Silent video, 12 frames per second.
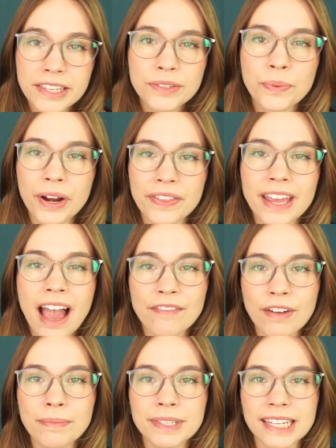is where the
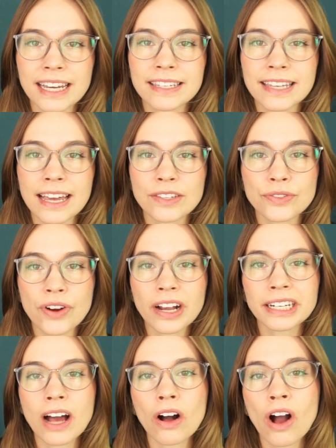FMCSA's Drug
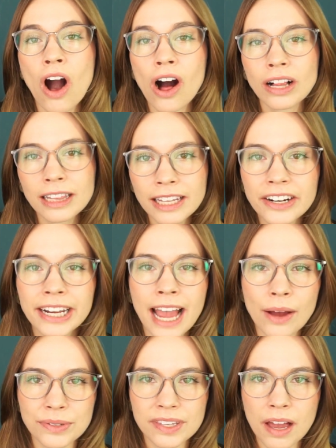and Alcohol
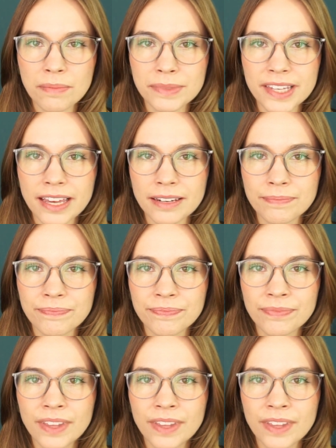Clearinghouse comes in.